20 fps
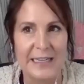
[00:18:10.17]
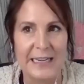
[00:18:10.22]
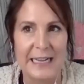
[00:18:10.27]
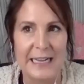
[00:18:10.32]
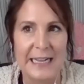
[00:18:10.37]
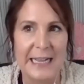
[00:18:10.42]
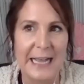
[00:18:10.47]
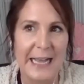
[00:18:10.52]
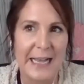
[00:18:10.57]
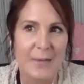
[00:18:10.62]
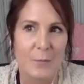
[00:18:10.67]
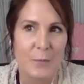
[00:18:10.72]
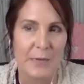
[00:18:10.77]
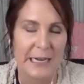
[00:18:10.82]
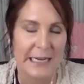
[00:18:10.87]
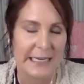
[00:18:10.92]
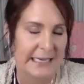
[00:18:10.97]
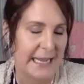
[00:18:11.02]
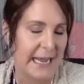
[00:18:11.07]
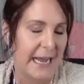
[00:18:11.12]
I had what
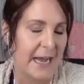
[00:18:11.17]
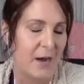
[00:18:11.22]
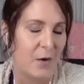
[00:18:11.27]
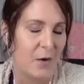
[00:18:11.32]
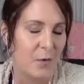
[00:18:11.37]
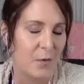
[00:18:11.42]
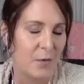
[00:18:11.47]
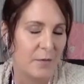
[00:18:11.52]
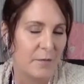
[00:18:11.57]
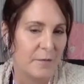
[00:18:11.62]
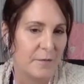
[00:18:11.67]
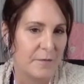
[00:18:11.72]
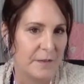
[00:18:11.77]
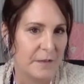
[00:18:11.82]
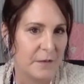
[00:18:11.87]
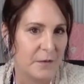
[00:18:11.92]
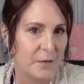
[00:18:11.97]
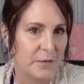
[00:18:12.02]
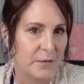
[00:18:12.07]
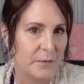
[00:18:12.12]
I now
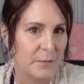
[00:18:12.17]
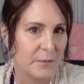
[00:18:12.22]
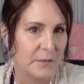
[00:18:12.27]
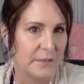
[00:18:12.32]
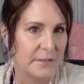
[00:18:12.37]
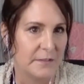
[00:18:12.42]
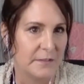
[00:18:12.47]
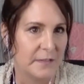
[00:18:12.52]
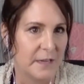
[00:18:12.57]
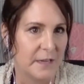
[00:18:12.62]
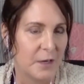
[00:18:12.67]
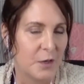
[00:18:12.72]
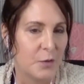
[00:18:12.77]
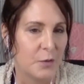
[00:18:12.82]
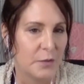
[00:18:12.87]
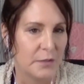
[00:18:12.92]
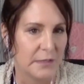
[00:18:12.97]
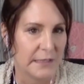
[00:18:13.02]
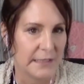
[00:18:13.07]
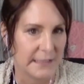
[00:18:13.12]
feel was a
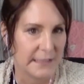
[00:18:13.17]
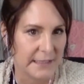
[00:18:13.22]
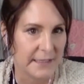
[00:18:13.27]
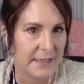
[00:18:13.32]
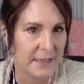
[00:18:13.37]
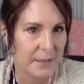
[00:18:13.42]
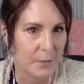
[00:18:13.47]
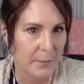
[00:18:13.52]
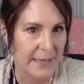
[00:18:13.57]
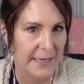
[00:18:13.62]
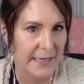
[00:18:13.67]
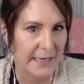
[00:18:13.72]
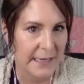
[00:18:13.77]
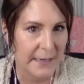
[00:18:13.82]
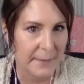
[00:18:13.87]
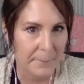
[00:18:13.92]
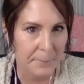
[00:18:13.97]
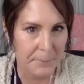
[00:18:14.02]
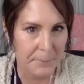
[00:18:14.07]
Kundalini awakening.